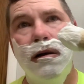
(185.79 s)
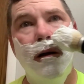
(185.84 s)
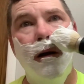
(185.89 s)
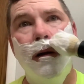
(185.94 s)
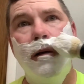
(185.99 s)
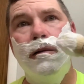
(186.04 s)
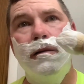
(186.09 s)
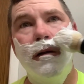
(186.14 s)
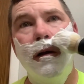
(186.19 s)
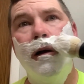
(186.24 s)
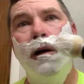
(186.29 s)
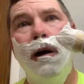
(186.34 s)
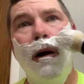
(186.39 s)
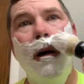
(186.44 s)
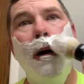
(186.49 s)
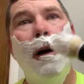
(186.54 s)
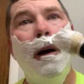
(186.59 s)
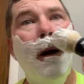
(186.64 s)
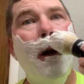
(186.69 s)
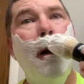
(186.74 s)

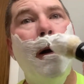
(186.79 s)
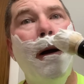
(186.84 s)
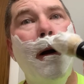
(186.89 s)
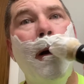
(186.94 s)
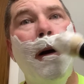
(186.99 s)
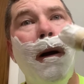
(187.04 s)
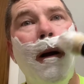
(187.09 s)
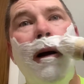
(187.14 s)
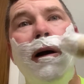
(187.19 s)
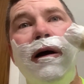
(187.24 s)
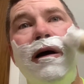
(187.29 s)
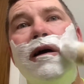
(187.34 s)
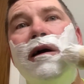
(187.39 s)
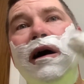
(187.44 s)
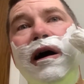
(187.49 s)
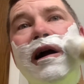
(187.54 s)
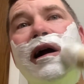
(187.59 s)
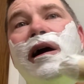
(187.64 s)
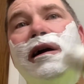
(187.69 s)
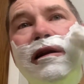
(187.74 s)
So I
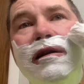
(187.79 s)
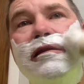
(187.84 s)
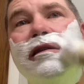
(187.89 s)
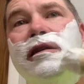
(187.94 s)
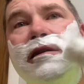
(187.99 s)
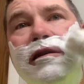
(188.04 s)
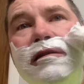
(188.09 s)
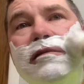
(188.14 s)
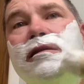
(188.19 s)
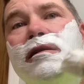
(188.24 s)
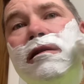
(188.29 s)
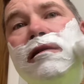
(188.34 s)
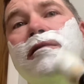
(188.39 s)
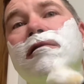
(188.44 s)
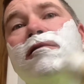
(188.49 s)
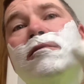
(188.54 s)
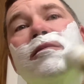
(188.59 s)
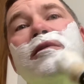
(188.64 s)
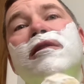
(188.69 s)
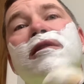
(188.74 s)
kind of teased it a
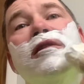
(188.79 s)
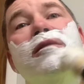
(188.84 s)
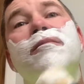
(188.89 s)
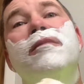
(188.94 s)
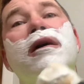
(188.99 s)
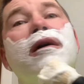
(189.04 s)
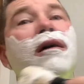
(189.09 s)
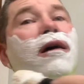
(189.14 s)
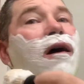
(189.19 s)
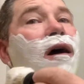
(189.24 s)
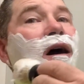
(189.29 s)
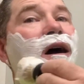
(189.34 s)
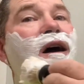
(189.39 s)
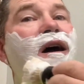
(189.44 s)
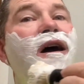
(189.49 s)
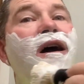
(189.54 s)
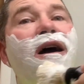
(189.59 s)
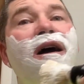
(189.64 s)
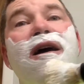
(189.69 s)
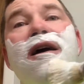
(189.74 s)
little bit in
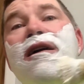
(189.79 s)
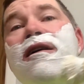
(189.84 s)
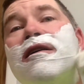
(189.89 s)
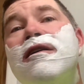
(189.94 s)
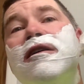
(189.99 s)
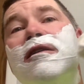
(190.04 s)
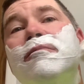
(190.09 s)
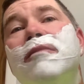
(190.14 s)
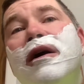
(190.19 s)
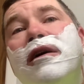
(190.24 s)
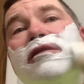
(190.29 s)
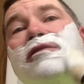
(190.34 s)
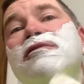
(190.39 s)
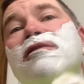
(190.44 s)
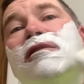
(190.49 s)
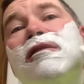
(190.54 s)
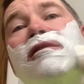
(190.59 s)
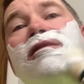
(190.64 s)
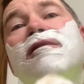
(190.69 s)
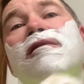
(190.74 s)
my
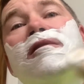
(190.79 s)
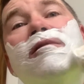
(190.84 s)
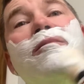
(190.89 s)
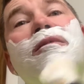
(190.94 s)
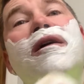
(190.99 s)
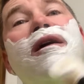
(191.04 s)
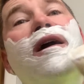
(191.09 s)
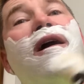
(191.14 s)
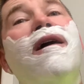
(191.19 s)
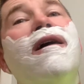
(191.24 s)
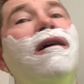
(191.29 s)
journal, but